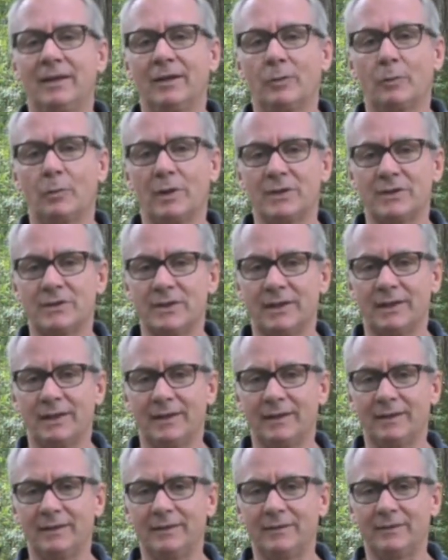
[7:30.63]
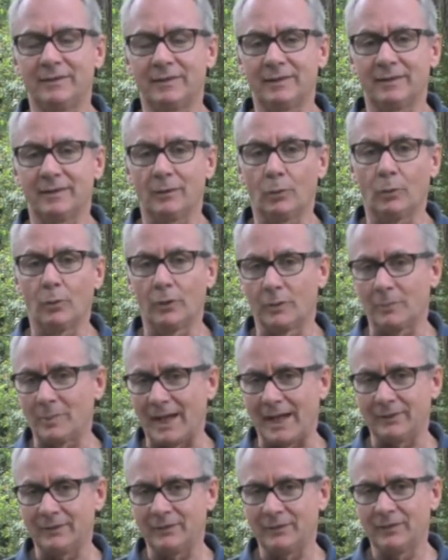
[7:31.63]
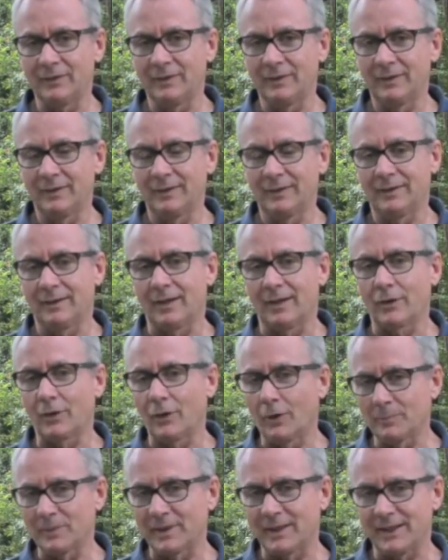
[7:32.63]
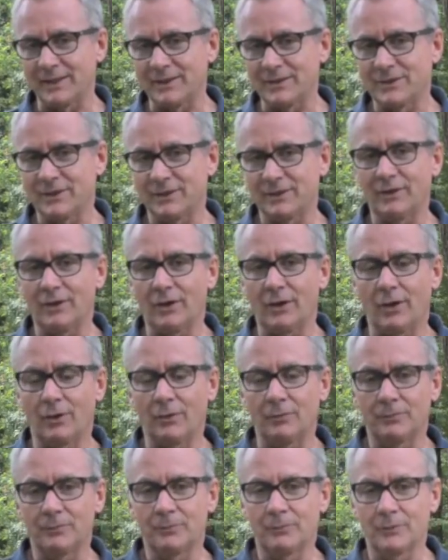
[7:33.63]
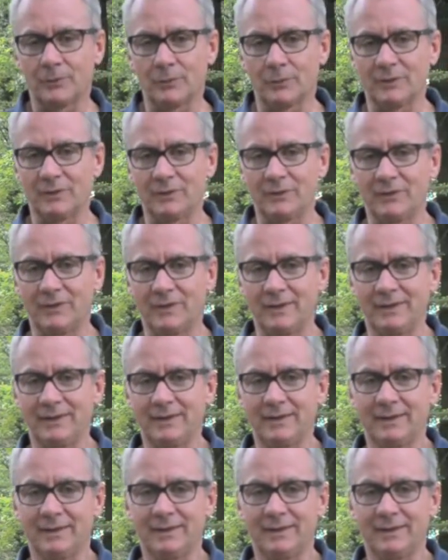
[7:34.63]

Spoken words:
which is all about a combination of fluency,